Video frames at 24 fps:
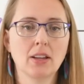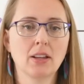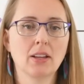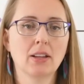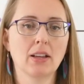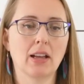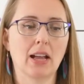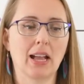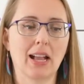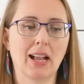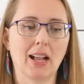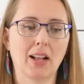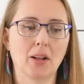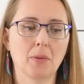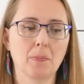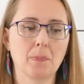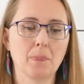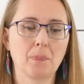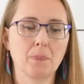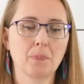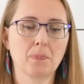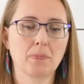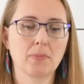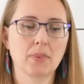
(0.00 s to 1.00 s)

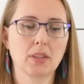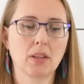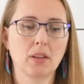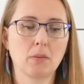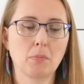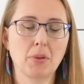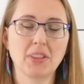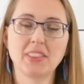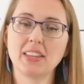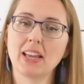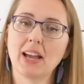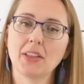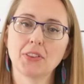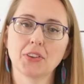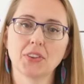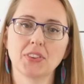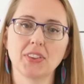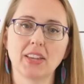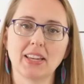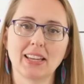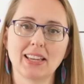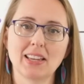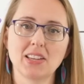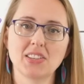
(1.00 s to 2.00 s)
Um, but the other
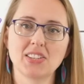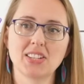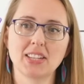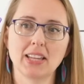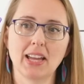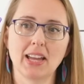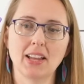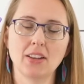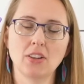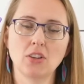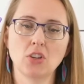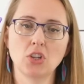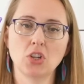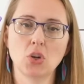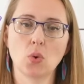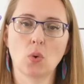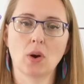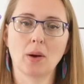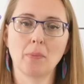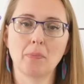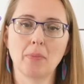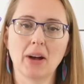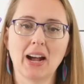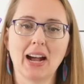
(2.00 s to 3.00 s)
thing is that
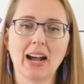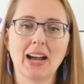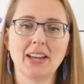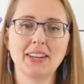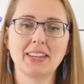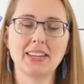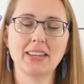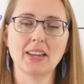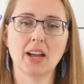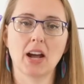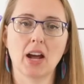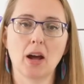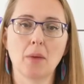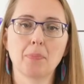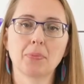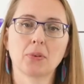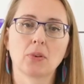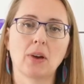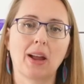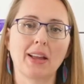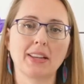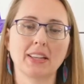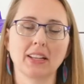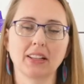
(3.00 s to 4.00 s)
your body
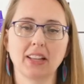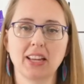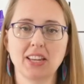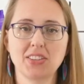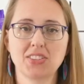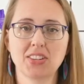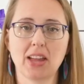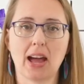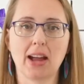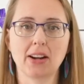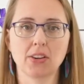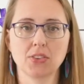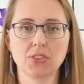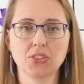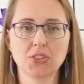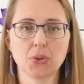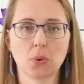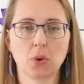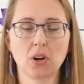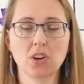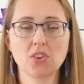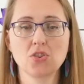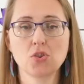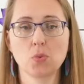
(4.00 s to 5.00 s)
upregulates iron
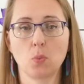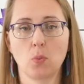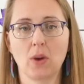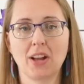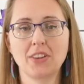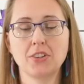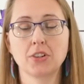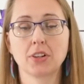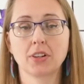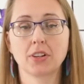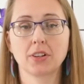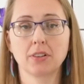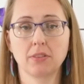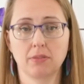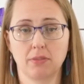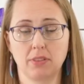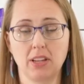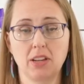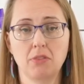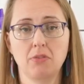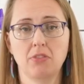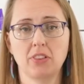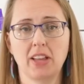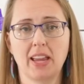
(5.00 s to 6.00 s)
storage when you're
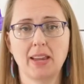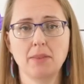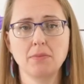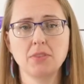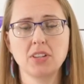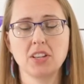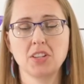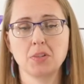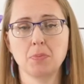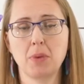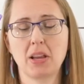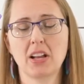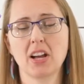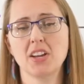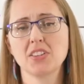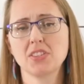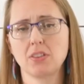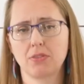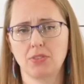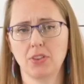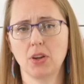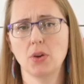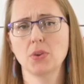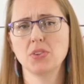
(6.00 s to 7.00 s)
inflamed. It's because
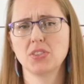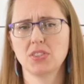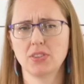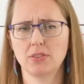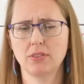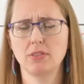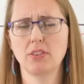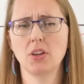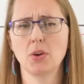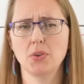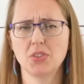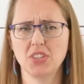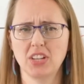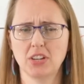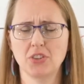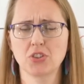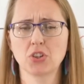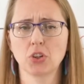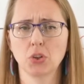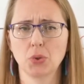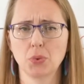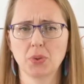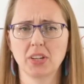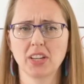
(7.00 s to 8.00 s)
of those those
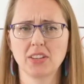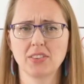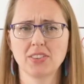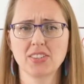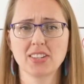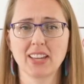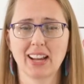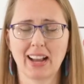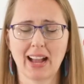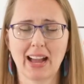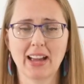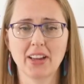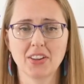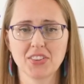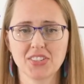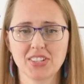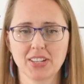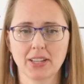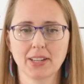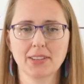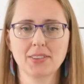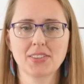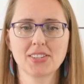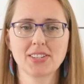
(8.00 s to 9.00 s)
interleukins like
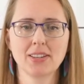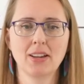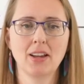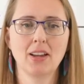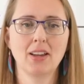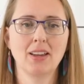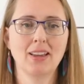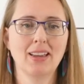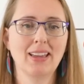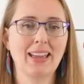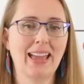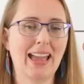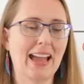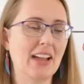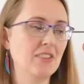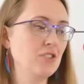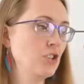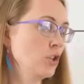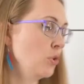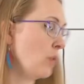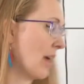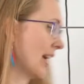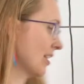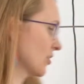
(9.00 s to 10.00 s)
IL-6 and
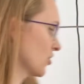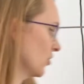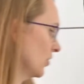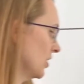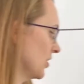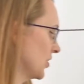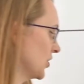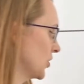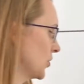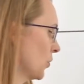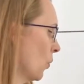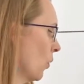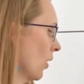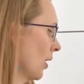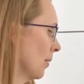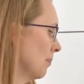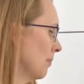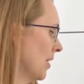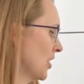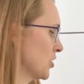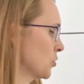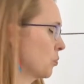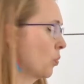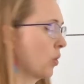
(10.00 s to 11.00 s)
you actually store
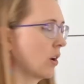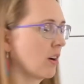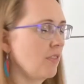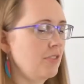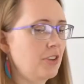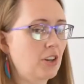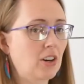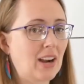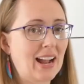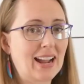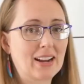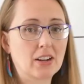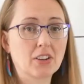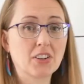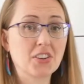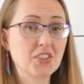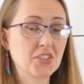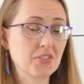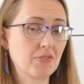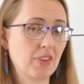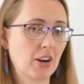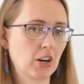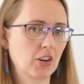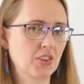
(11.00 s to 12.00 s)
much more of your iron as
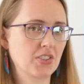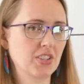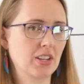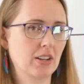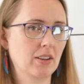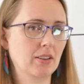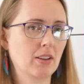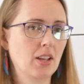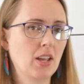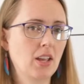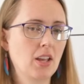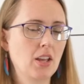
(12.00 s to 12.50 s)
ferritin.